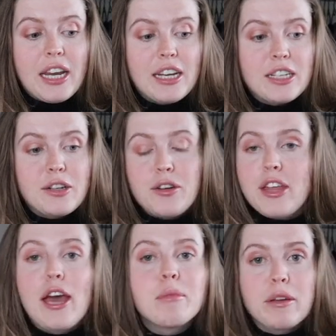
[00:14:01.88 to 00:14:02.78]
getting to know
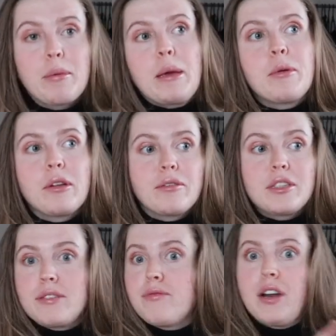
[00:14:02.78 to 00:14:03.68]
them. They're people
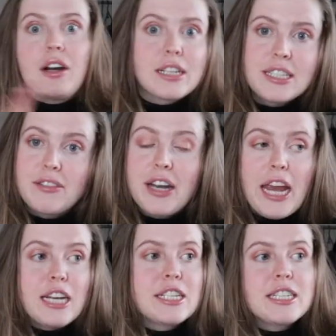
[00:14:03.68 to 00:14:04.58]
of various different
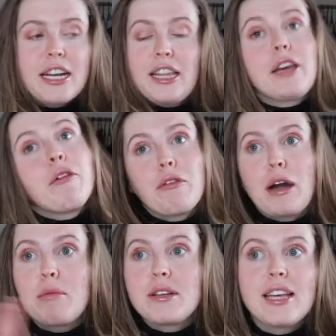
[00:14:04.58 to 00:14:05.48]
ages, and I think we
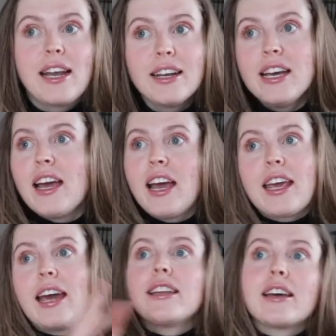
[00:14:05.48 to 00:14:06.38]
represent,
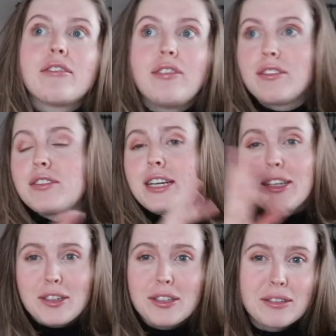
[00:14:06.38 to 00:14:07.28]
again, like
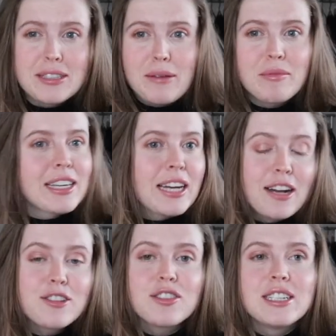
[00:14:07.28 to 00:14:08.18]
15 or something
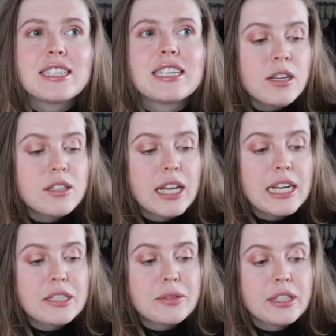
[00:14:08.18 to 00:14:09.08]
countries, so
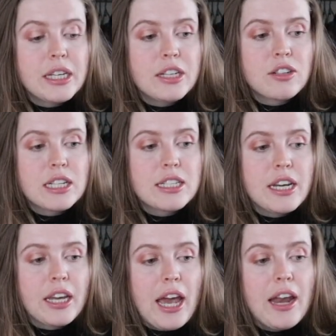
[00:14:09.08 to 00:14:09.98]
that is really
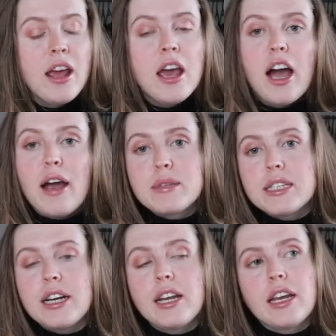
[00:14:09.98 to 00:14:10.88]
interesting. And I'm
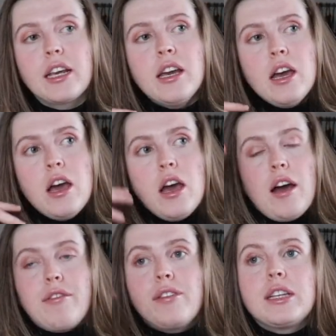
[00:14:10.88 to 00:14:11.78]
studying
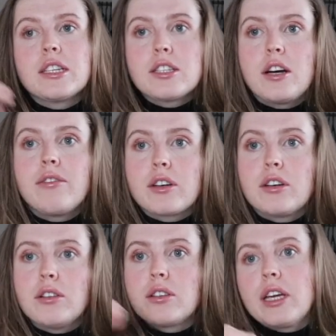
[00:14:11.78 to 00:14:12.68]
a
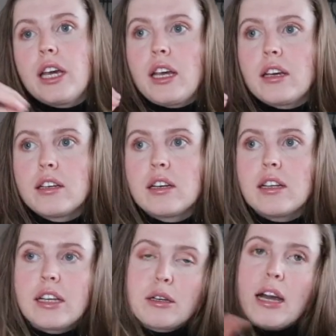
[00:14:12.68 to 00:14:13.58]
philosophical thing,
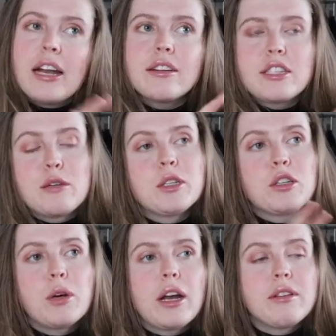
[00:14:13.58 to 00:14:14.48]
like kind of similar
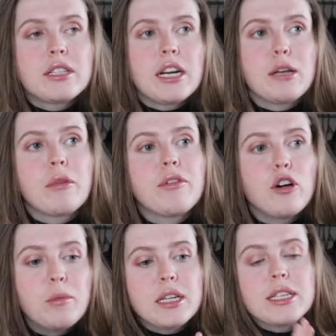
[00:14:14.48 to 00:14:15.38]
to what I was studying
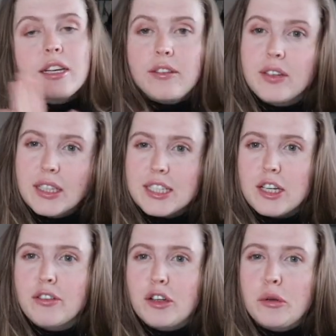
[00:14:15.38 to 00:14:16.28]
before, but it's like a
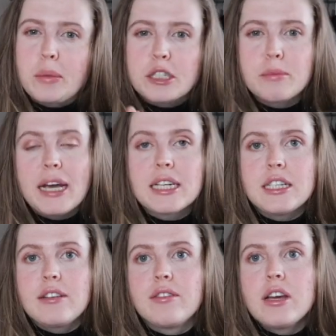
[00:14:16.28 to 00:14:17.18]
philosophical
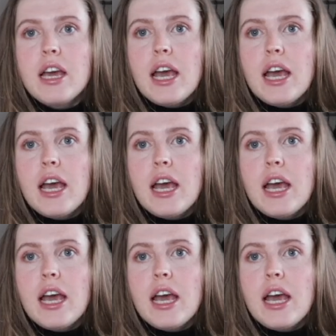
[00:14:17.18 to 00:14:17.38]
perspective.